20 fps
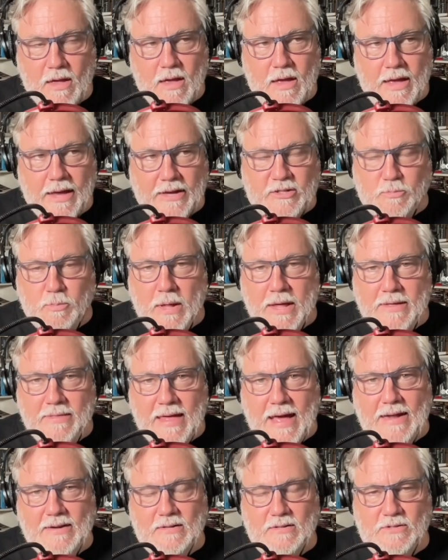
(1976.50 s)
explain
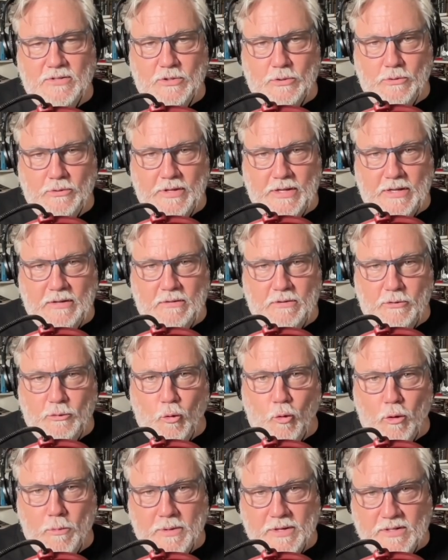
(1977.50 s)
that to the
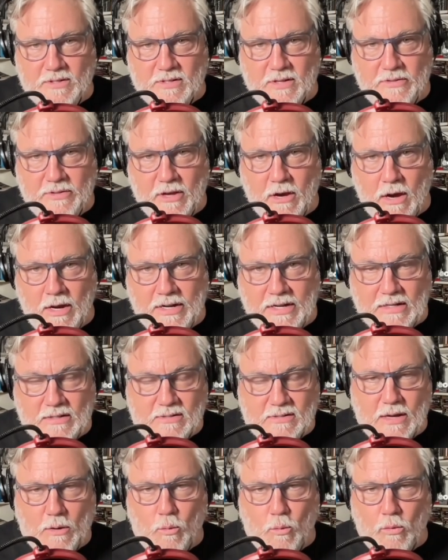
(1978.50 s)
normies in the audience
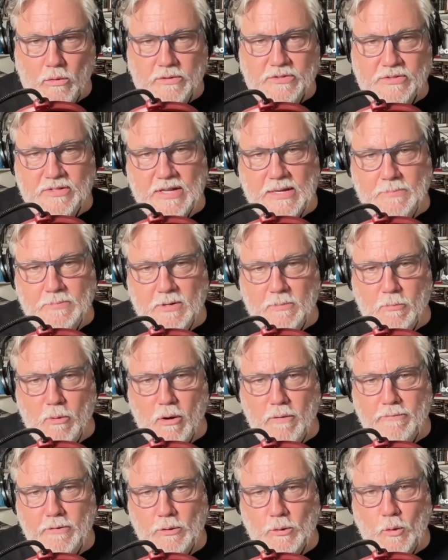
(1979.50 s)
that weren't steeped in
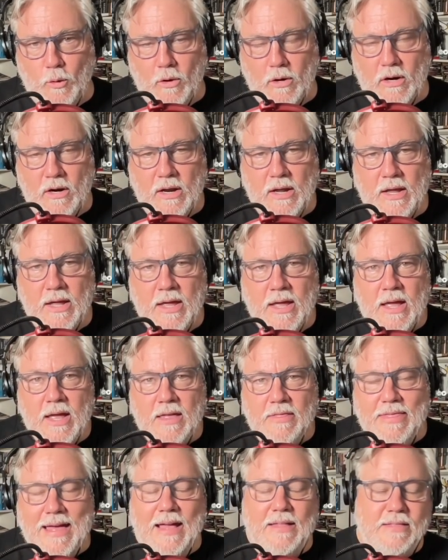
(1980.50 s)
Marvel lore?
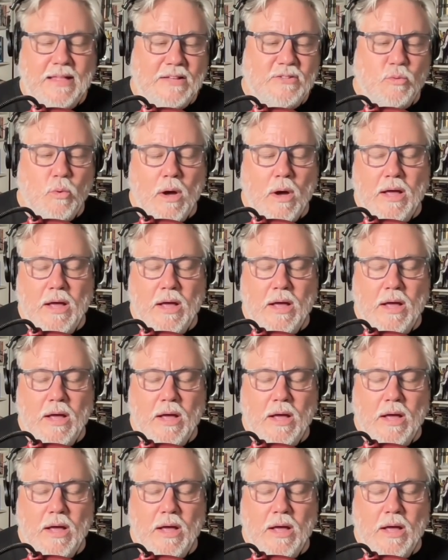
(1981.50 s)
That's why